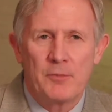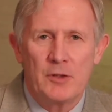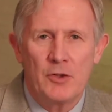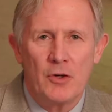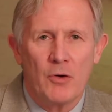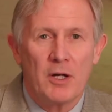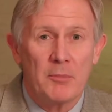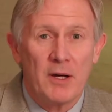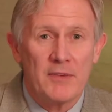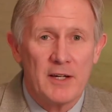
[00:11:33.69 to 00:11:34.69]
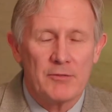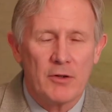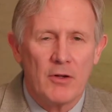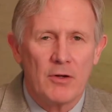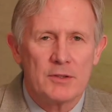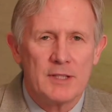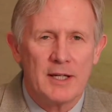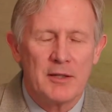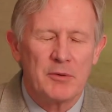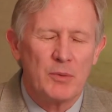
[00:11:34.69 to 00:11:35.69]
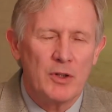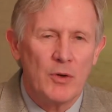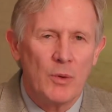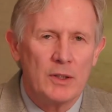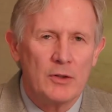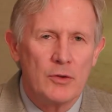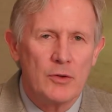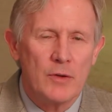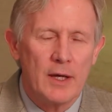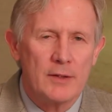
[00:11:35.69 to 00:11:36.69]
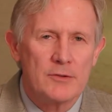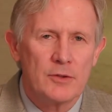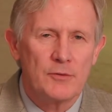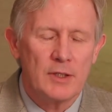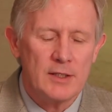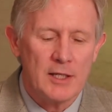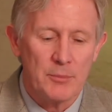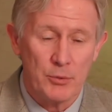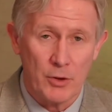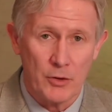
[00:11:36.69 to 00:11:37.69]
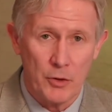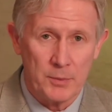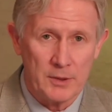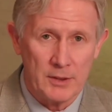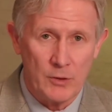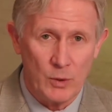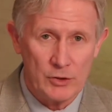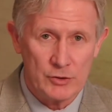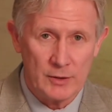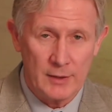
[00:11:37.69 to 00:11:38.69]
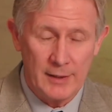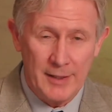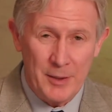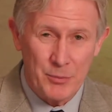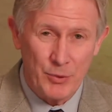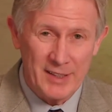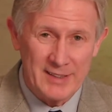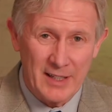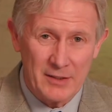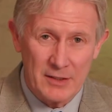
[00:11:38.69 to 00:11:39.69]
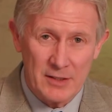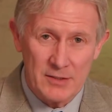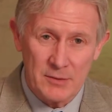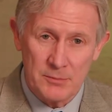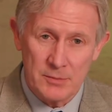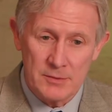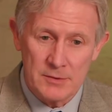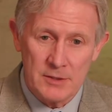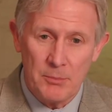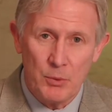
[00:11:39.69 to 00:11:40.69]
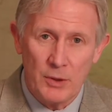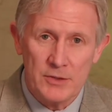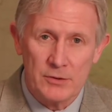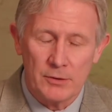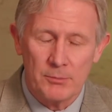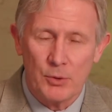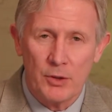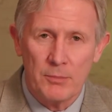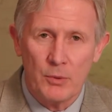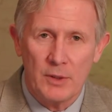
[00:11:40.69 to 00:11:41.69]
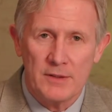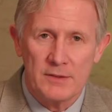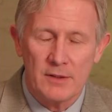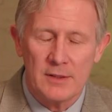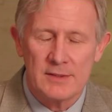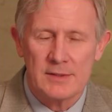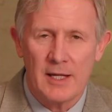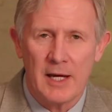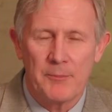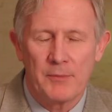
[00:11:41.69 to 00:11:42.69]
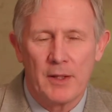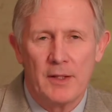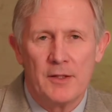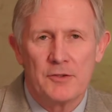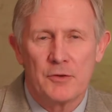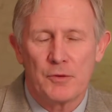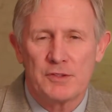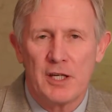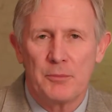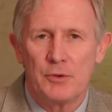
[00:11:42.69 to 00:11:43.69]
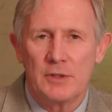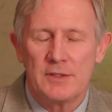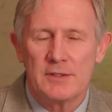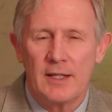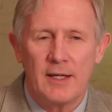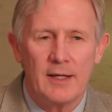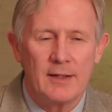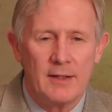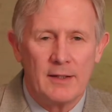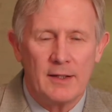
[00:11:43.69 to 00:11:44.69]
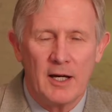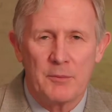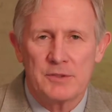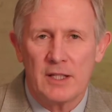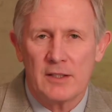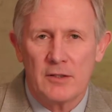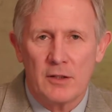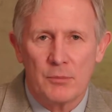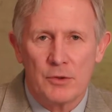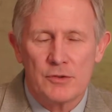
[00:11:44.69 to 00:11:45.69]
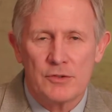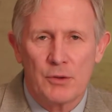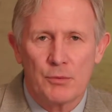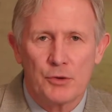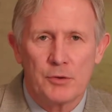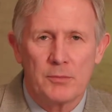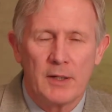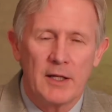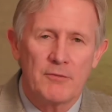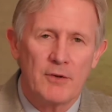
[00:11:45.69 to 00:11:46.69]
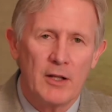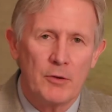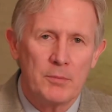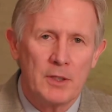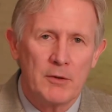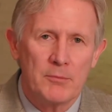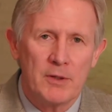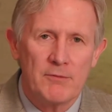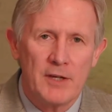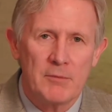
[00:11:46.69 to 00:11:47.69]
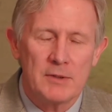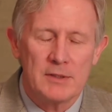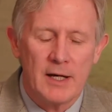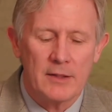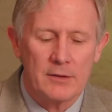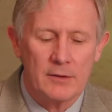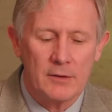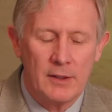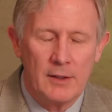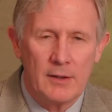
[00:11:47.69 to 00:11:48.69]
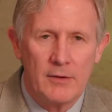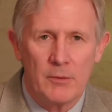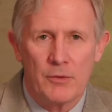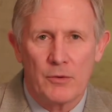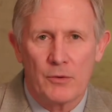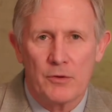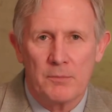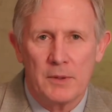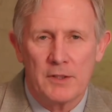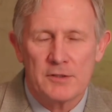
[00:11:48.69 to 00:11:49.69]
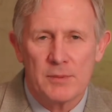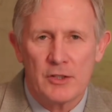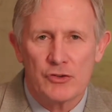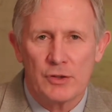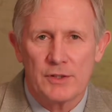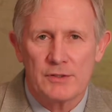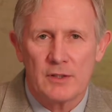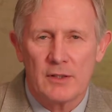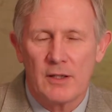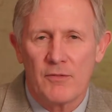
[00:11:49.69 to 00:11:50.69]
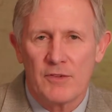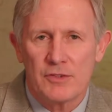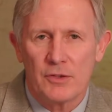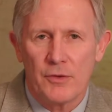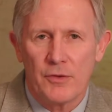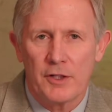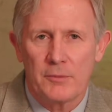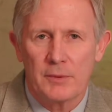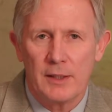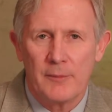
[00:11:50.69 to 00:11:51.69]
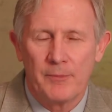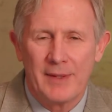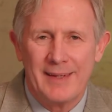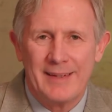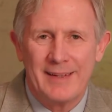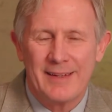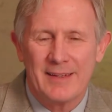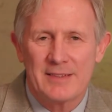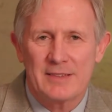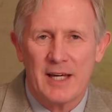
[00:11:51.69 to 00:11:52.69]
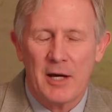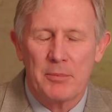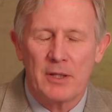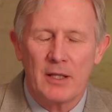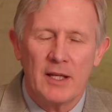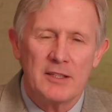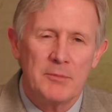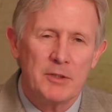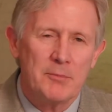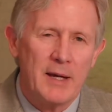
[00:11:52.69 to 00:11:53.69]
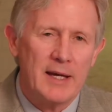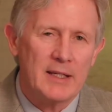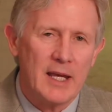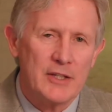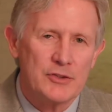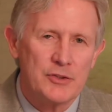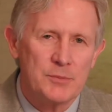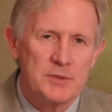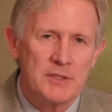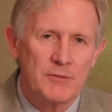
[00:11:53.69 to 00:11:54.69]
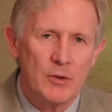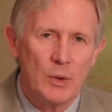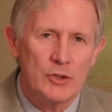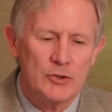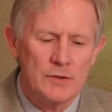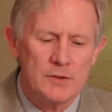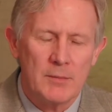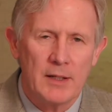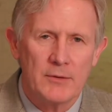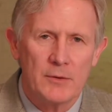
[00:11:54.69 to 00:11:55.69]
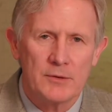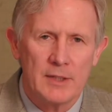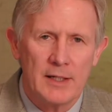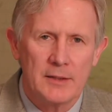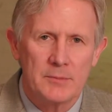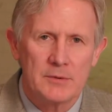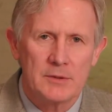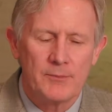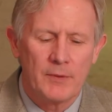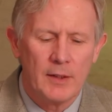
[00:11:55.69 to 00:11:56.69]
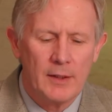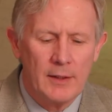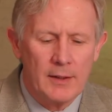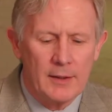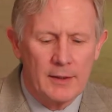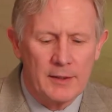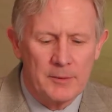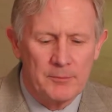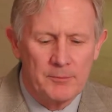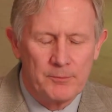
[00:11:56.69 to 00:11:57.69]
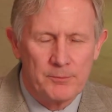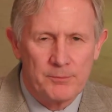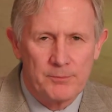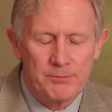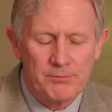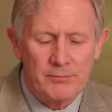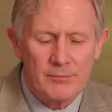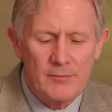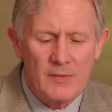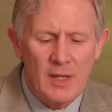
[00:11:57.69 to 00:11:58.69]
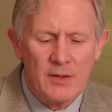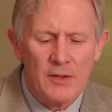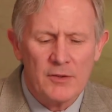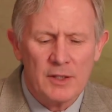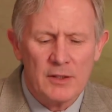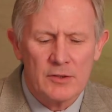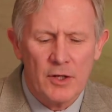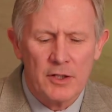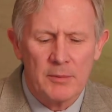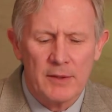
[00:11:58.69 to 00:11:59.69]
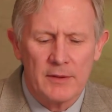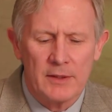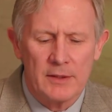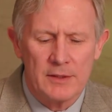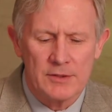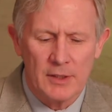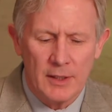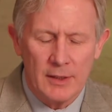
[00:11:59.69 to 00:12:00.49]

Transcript: you can go on about that for a long time, and we don't want you to do that. So if you get that broad, open-ended question, break it down into some subpoints or bullet points and then stop. So for example, you could say, I was taken to the emergency room, I had follow-up care with my family doctor, then with an orthopedic specialist, and then physical therapy. And then stop and then let them come back and ask you specific questions about those items. The other thing to talk about then is